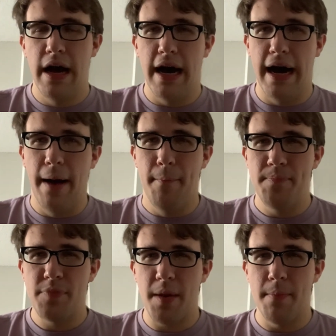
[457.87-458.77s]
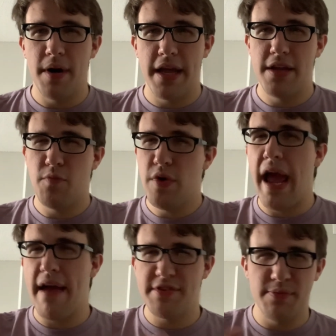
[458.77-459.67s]
But we
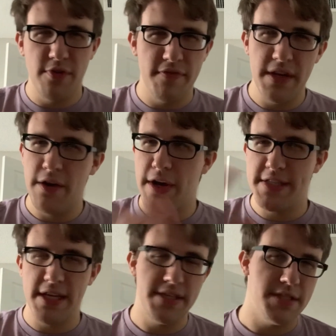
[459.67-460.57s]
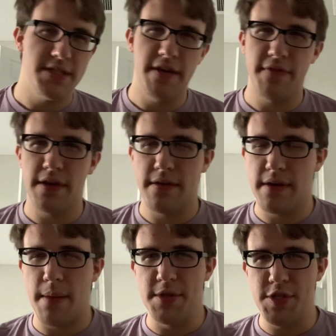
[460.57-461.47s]
have some more video essays and stuff
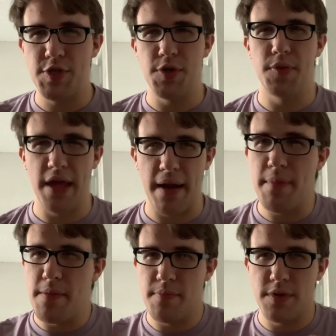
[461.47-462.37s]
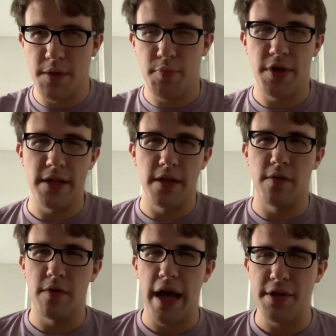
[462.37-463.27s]
coming soon that I've been, putting a
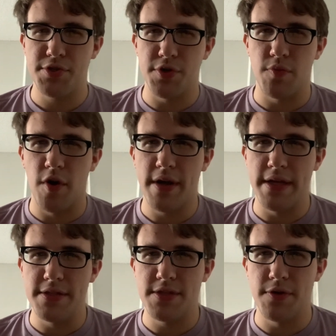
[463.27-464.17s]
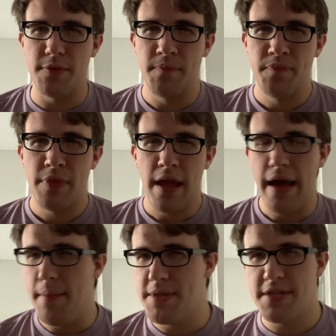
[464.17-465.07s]
little extra work into.
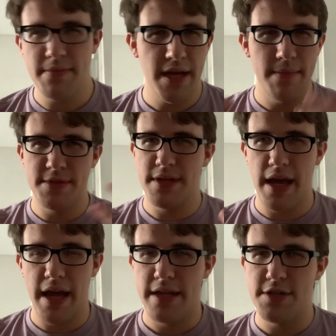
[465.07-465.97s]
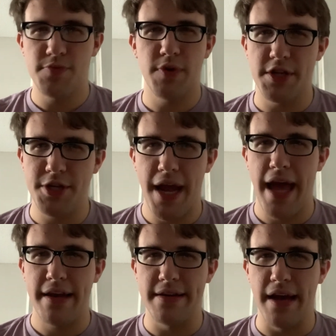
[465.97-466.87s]
But sometimes I just want to
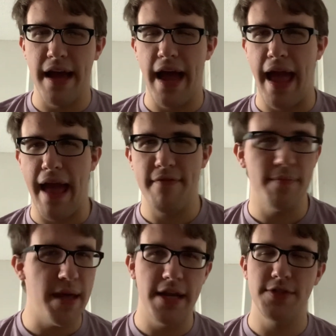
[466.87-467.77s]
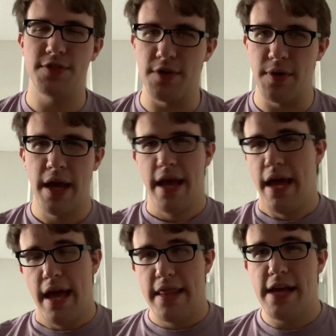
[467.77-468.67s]
chat, and I have a minute, so
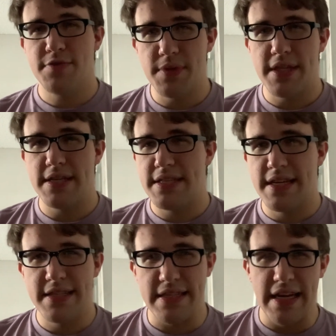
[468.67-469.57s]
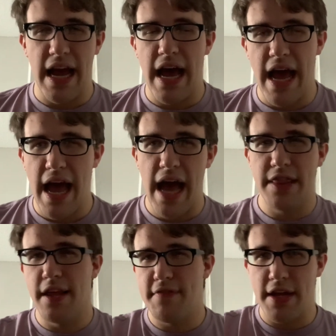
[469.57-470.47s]
that's what this is. And
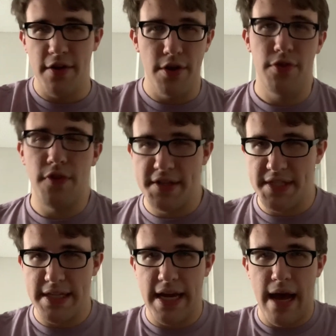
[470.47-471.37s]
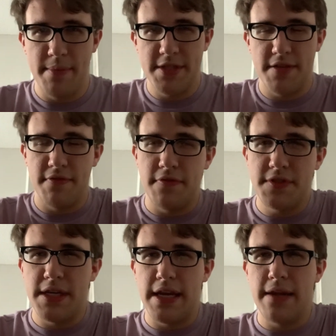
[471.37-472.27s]
I'd love to hear your thoughts in the comments if you've
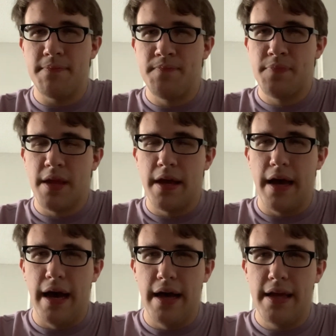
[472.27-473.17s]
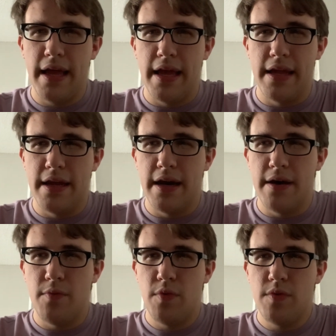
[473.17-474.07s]
seen it. And
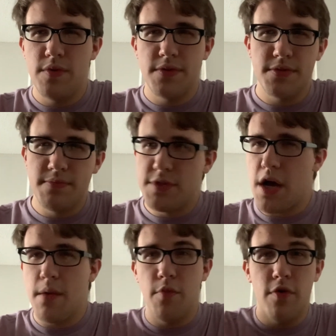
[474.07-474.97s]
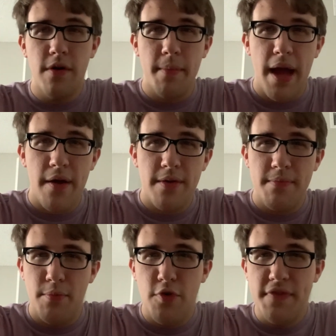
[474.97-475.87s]
we'll talk more
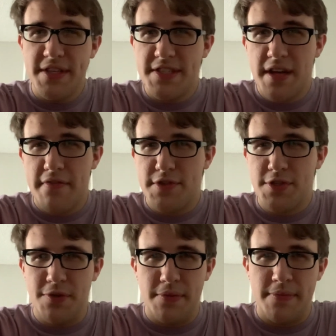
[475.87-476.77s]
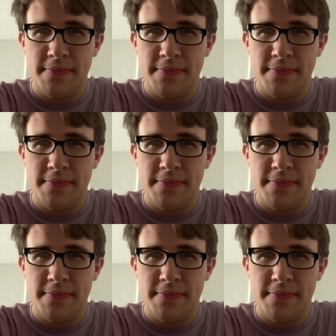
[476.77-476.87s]
about movie stuff soon.